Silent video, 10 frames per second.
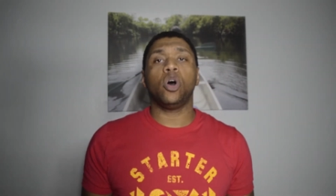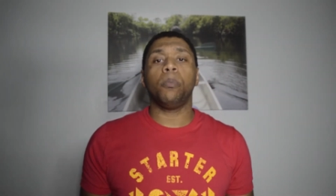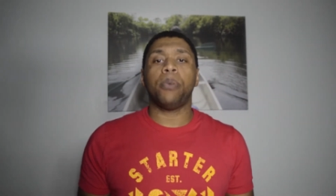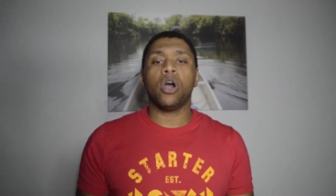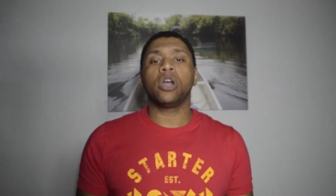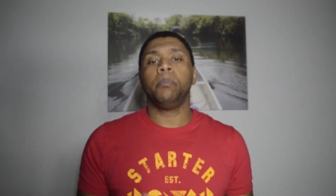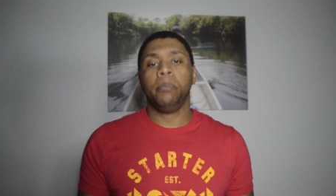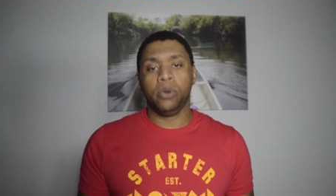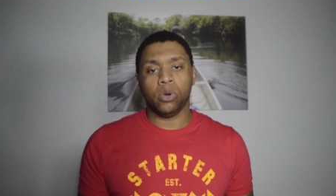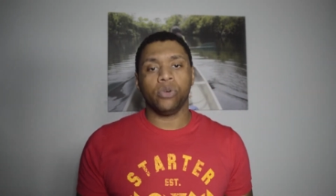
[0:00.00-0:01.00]
Park
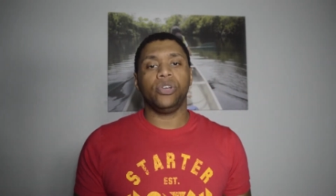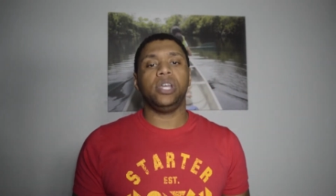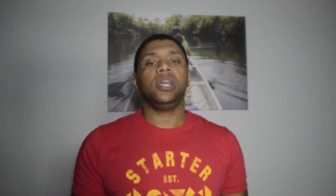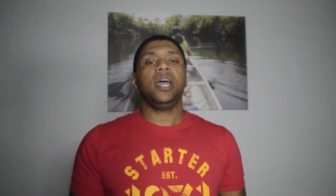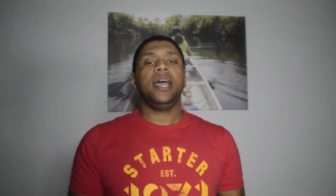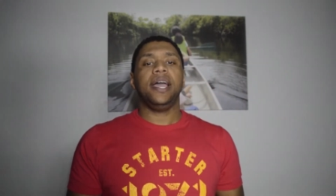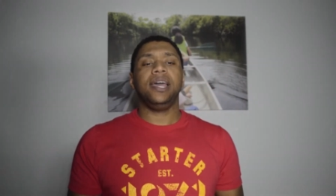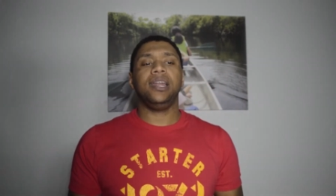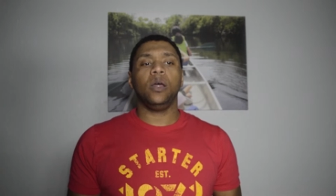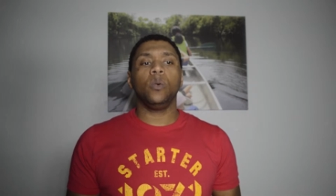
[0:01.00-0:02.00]
Brewery,
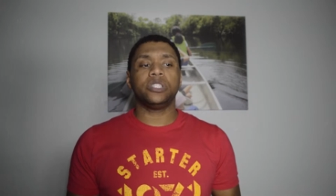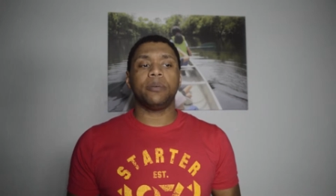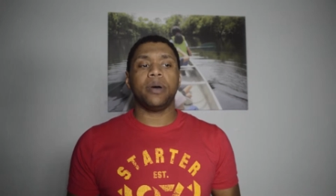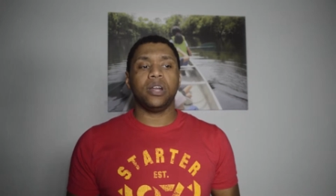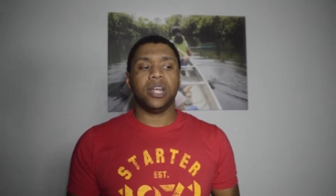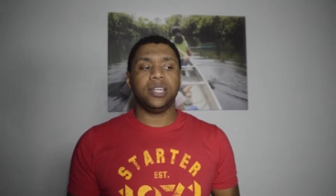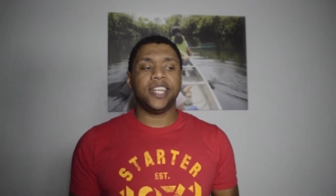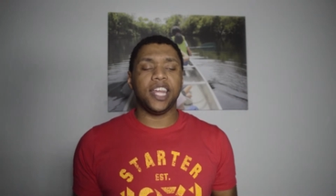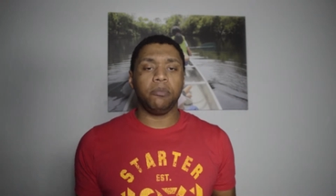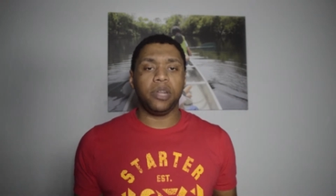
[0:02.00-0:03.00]
and it was about a
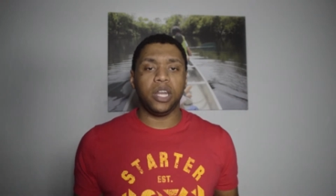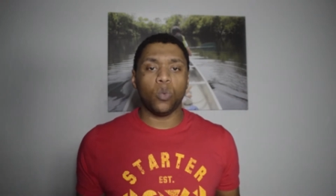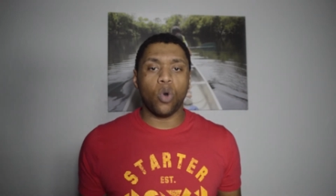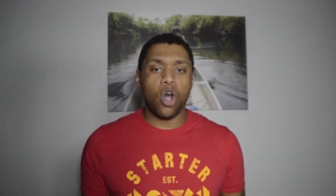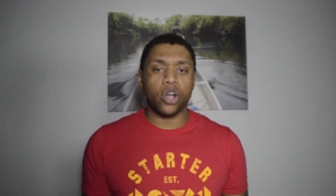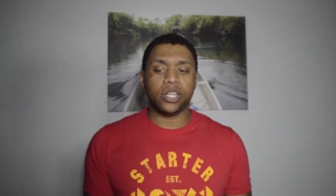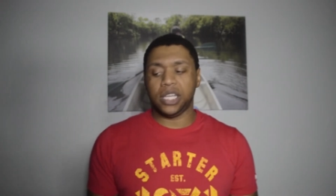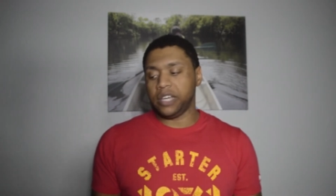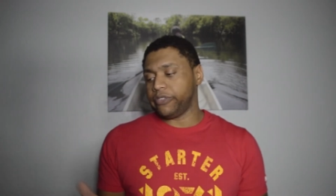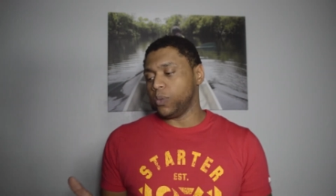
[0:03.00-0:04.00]
10-minute walk to
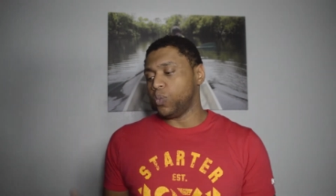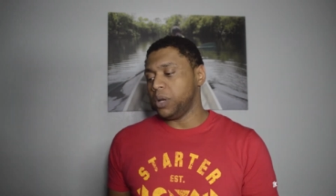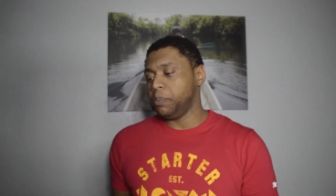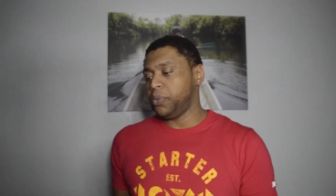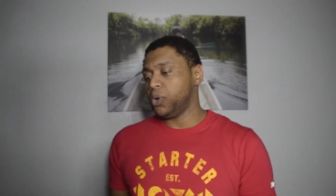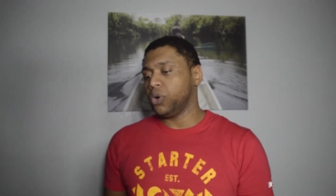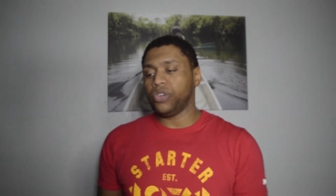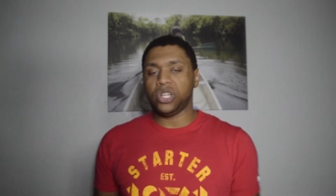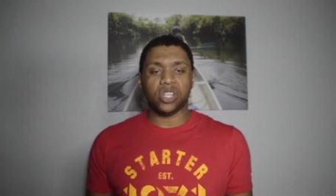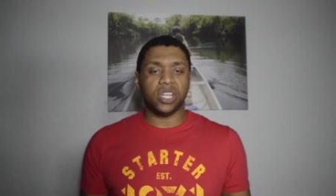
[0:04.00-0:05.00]
get from one
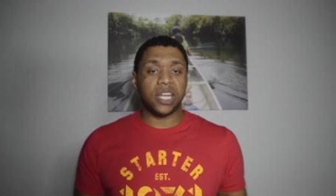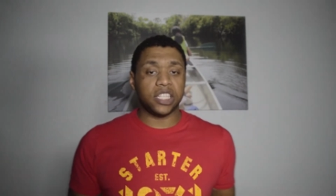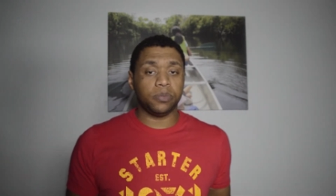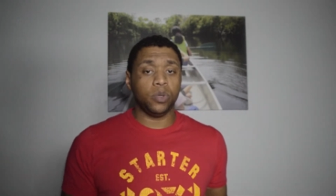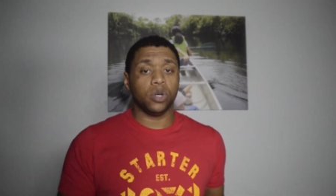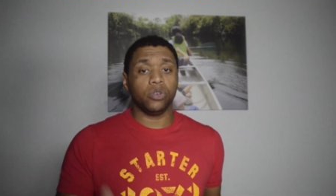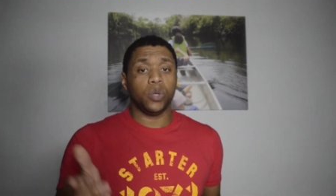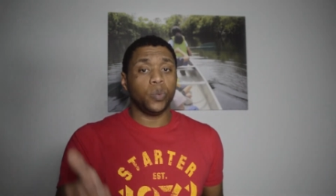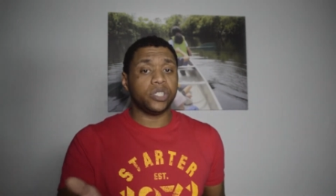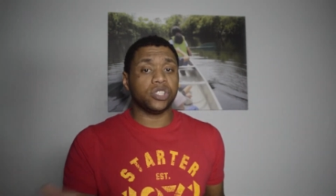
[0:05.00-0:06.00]
brewery to the next brewery,
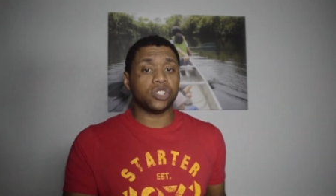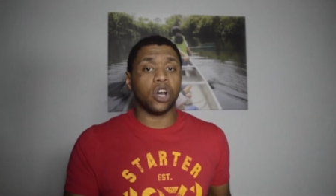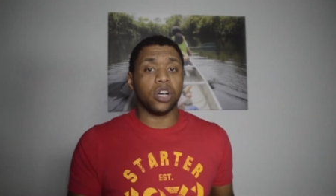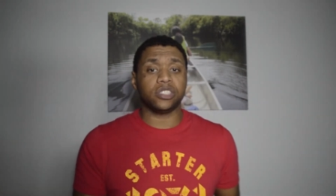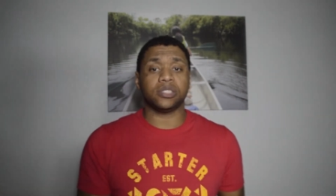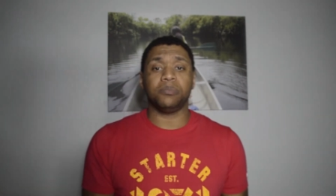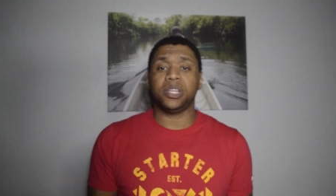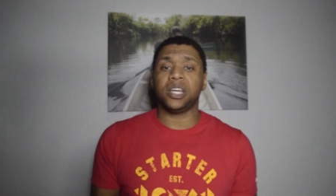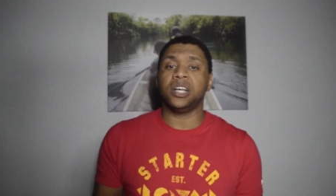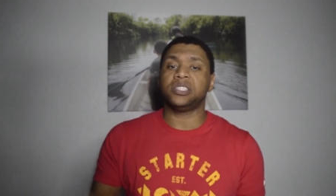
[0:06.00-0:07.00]
which is awesome,
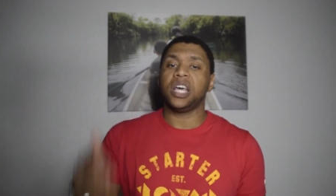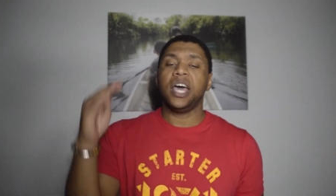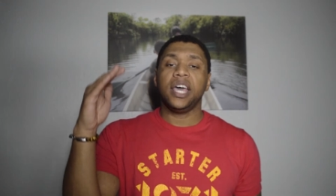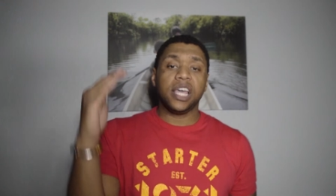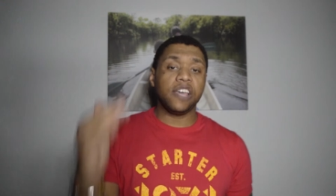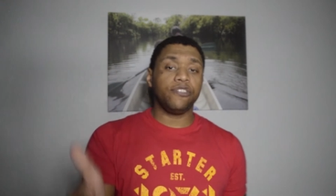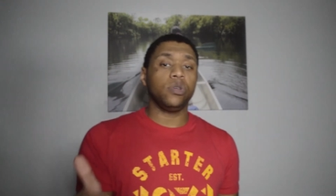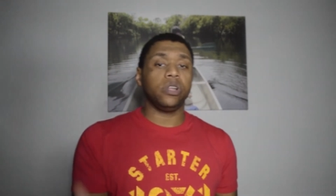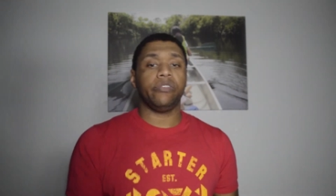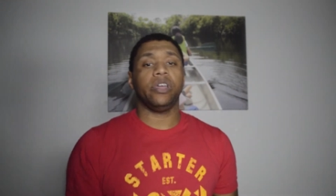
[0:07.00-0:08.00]
because if
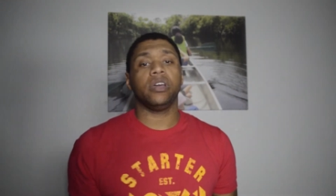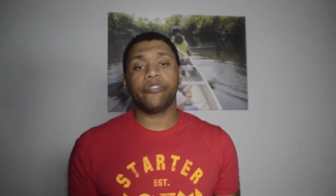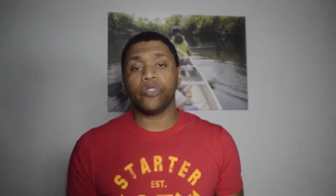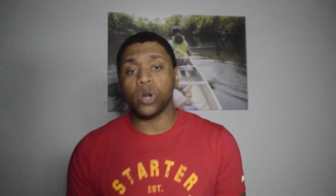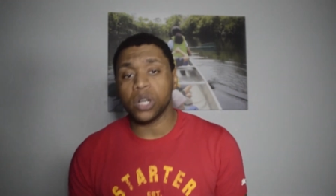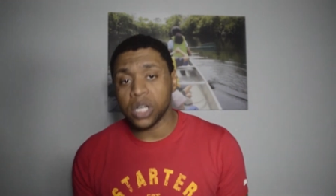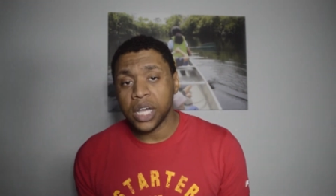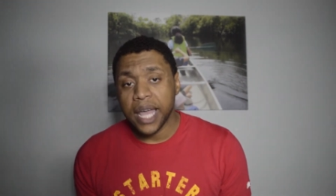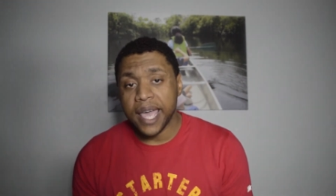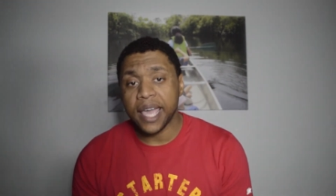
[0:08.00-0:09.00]
you live here in
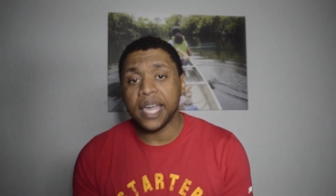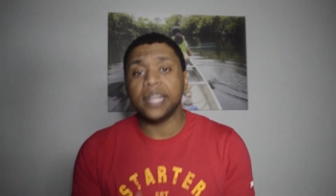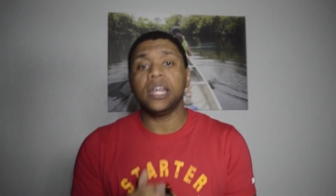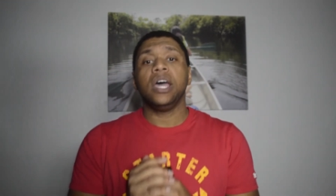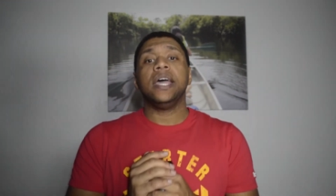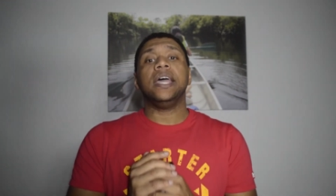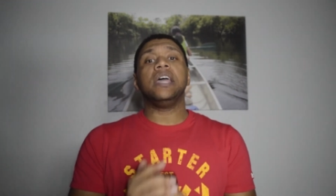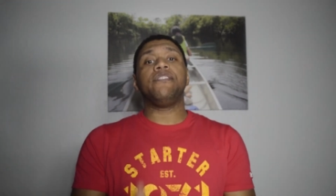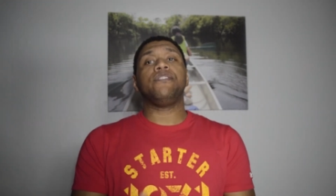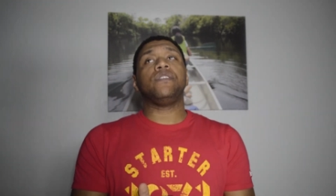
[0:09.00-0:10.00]
Florida and
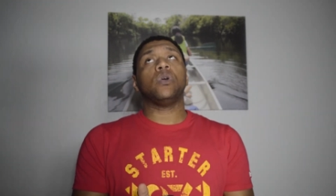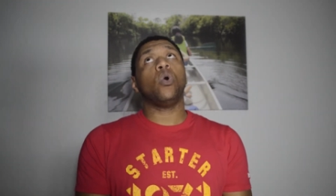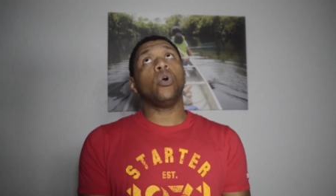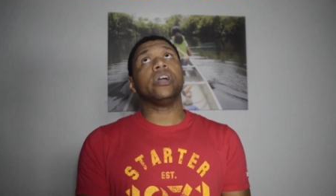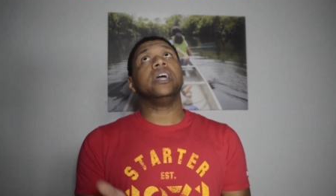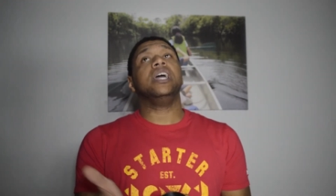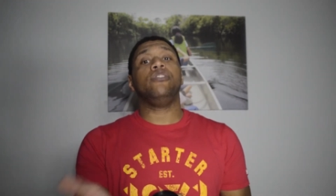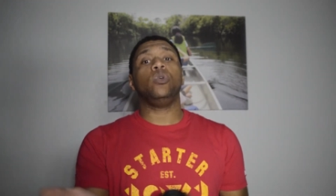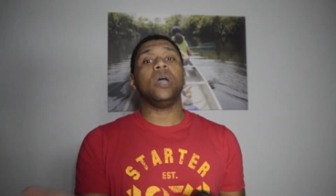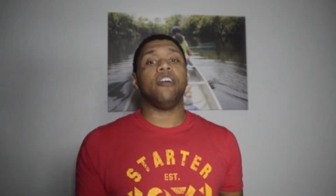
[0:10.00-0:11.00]
if
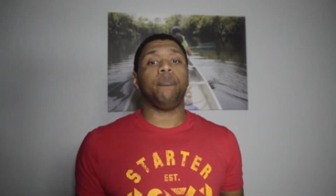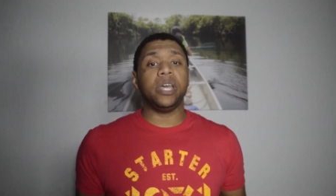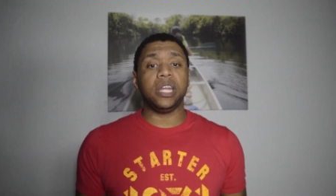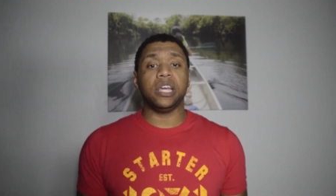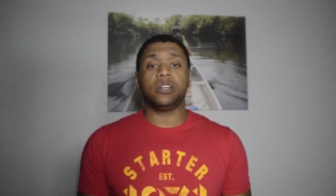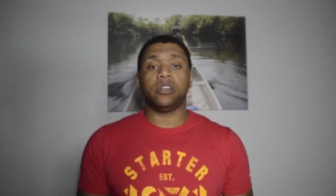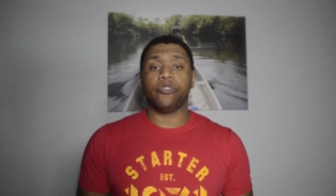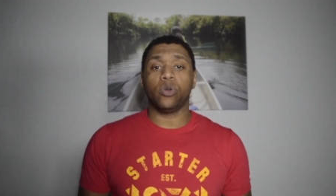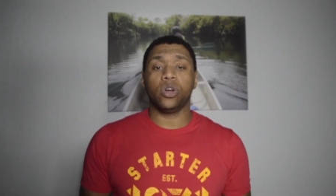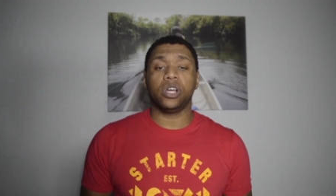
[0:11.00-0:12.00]
you have been here to
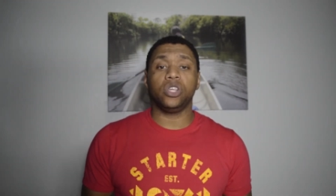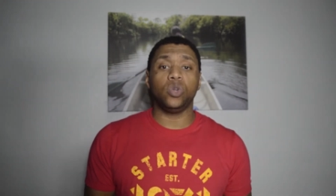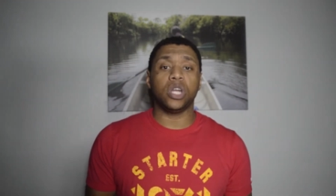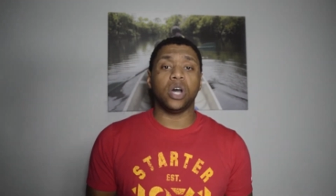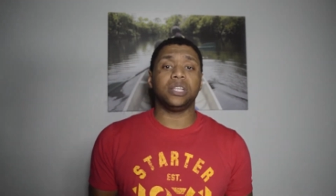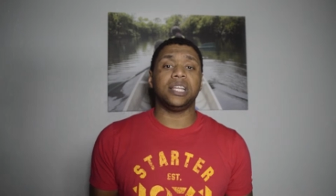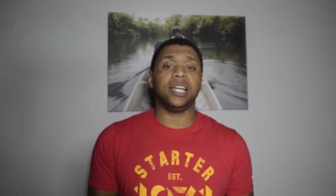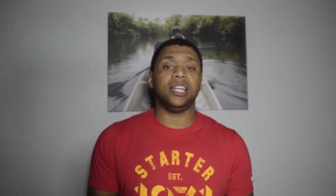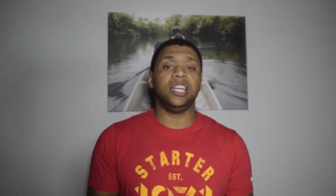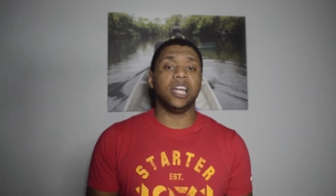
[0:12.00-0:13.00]
Florida, you know
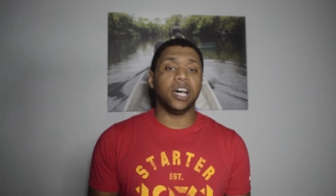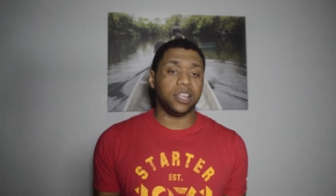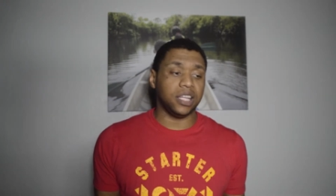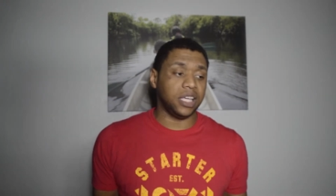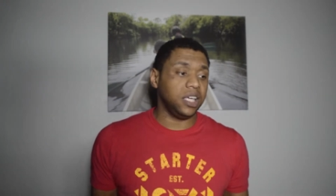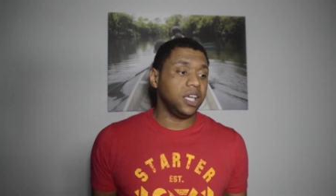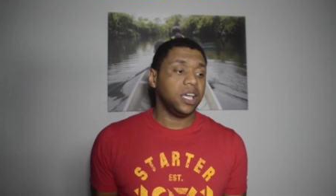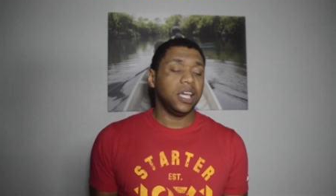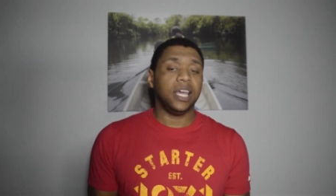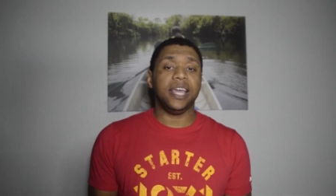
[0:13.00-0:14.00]
that nothing
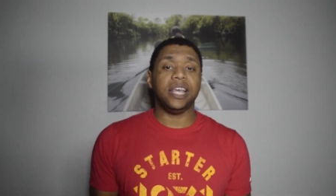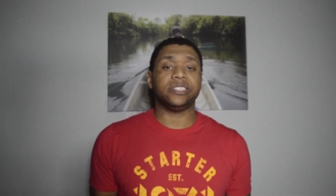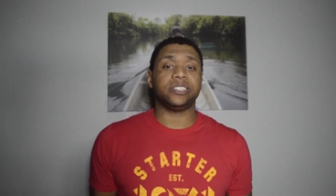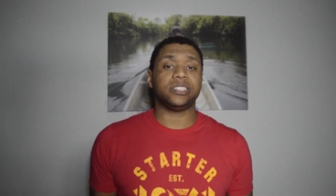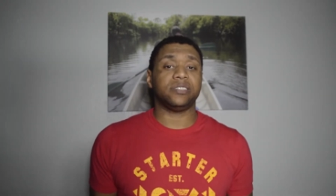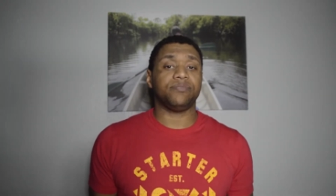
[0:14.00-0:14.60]
is